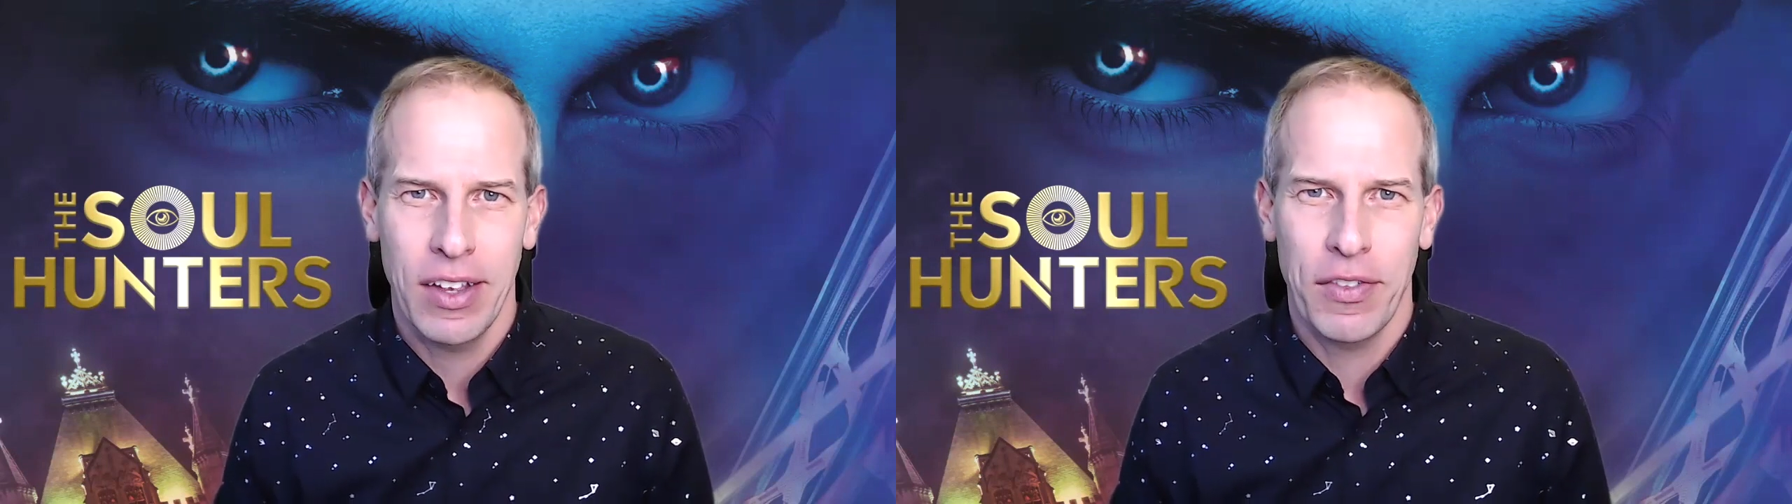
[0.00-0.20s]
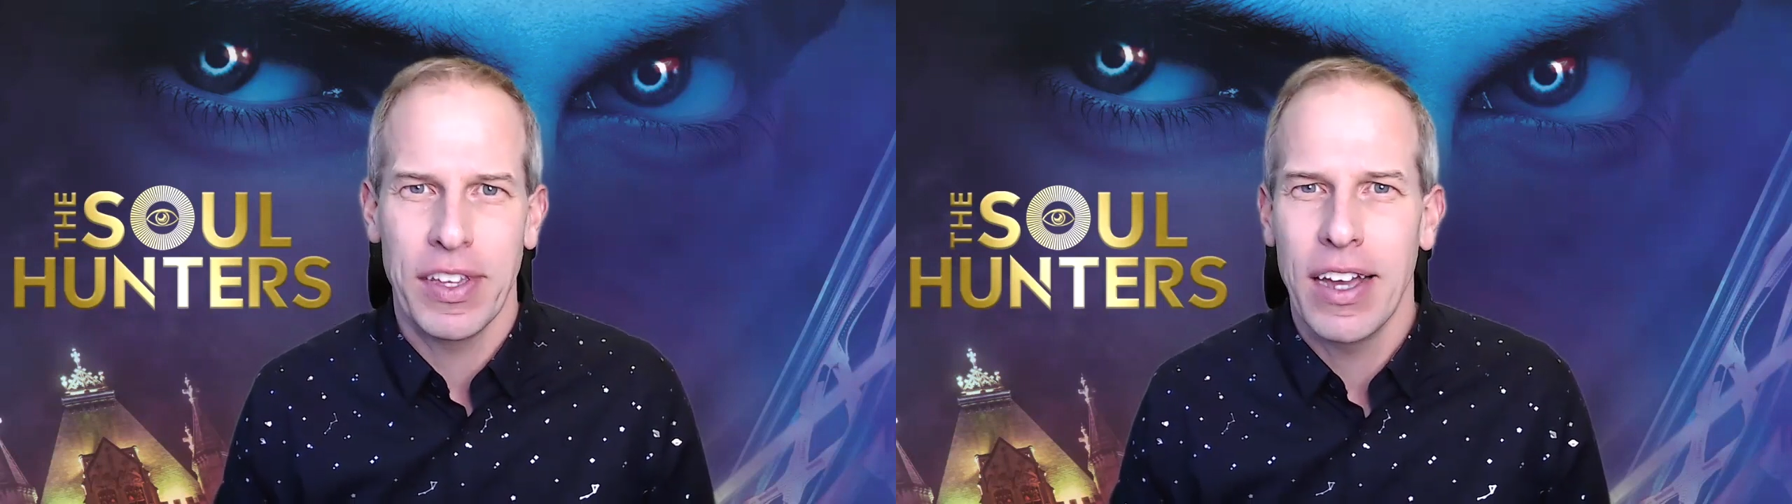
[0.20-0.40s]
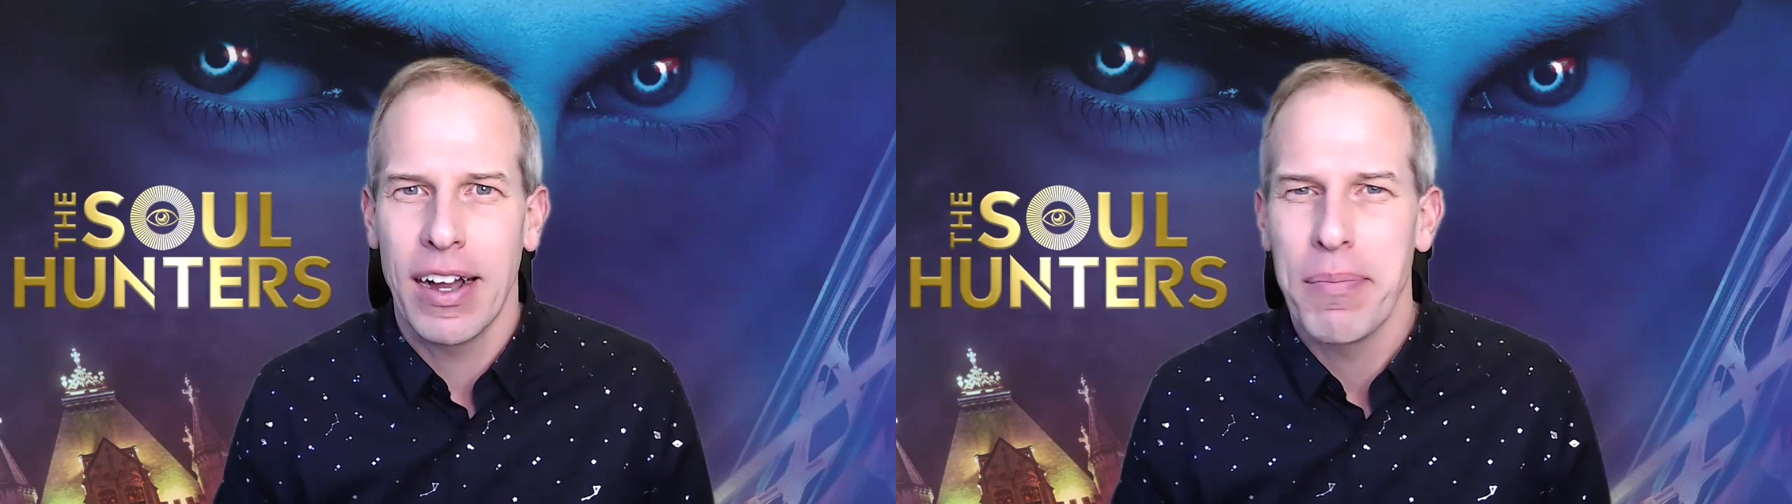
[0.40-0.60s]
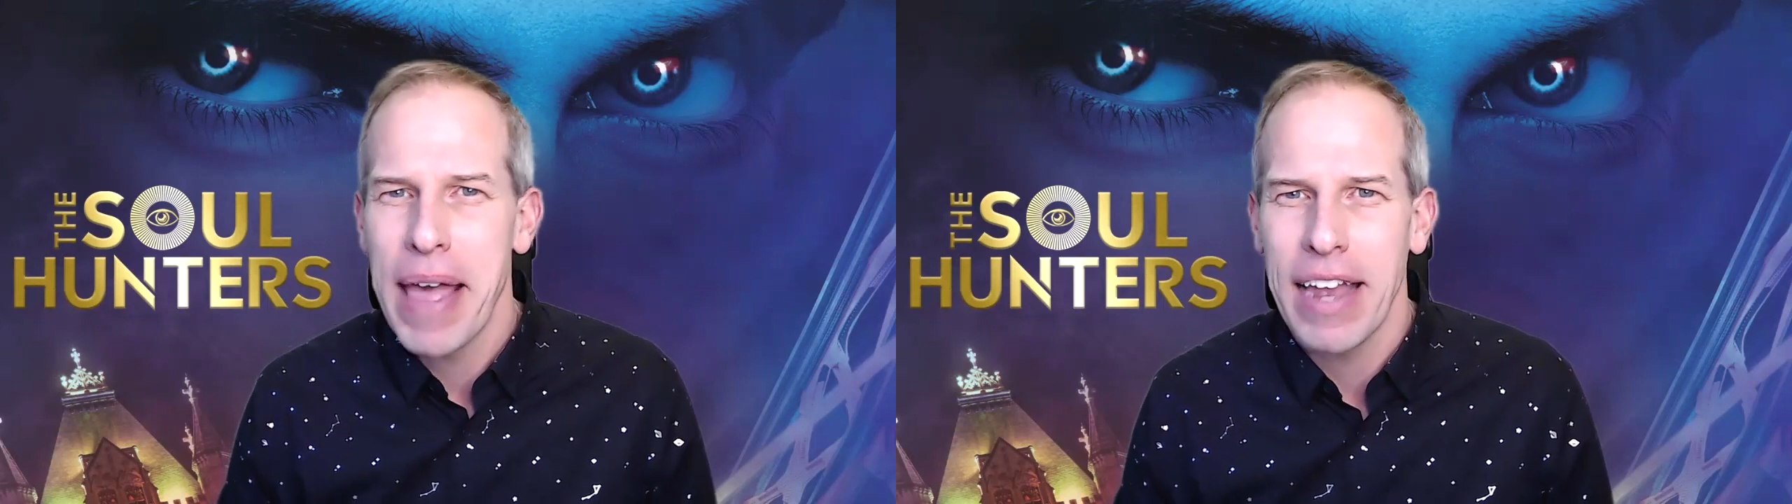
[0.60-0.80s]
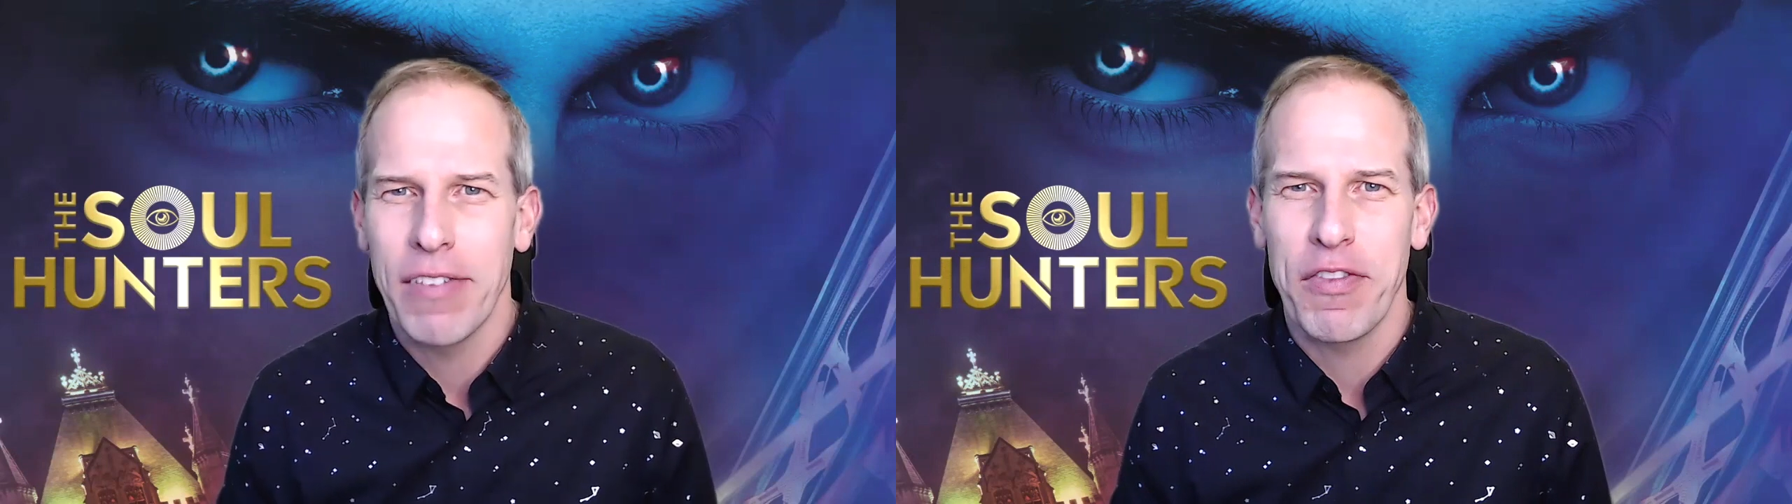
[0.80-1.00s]
for young
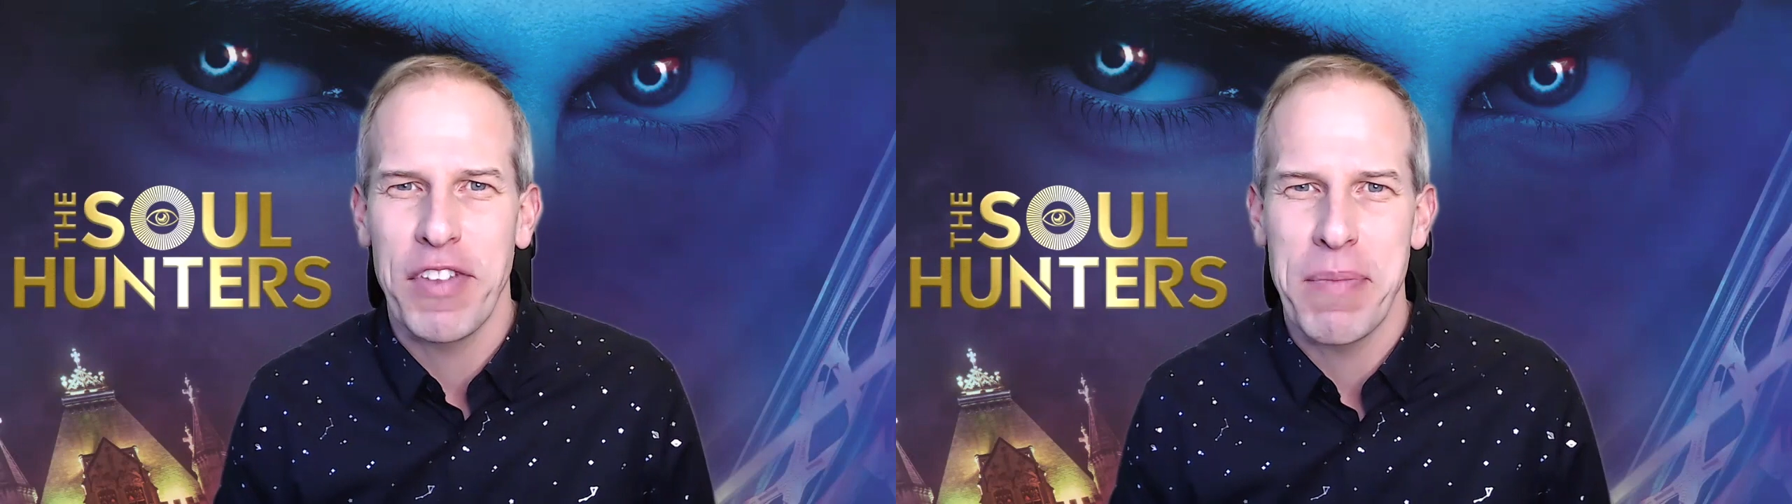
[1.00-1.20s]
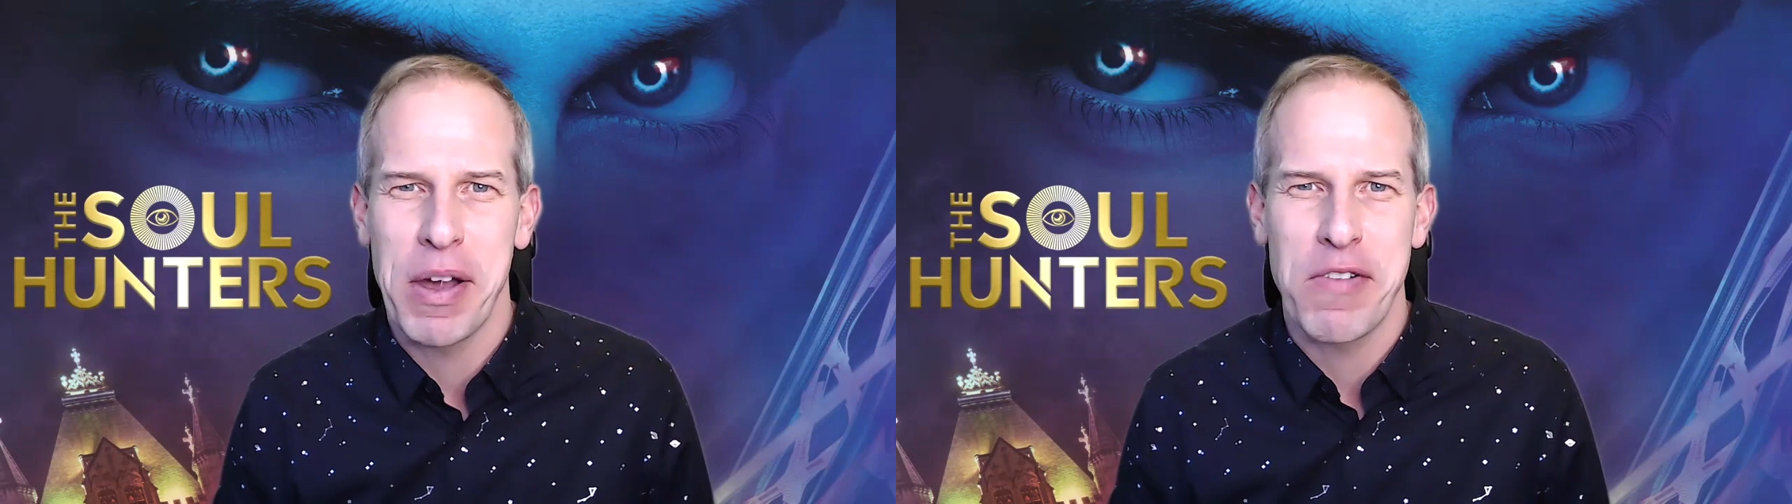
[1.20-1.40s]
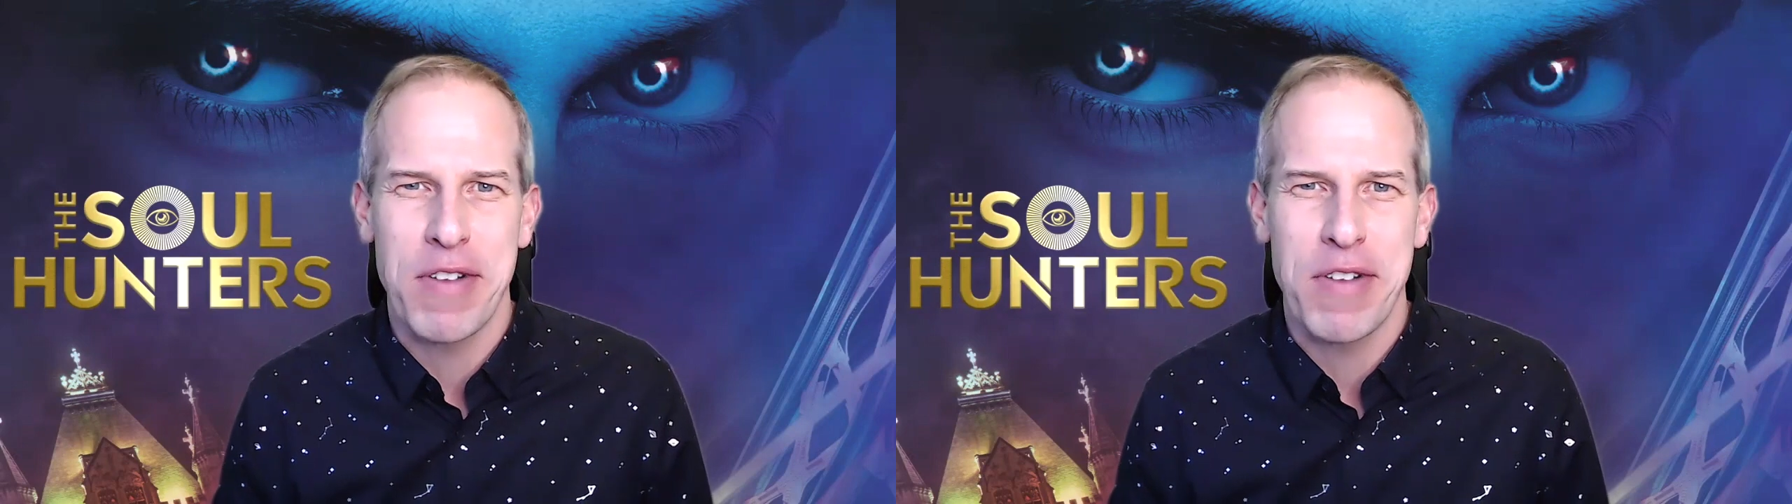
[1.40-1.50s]
male and female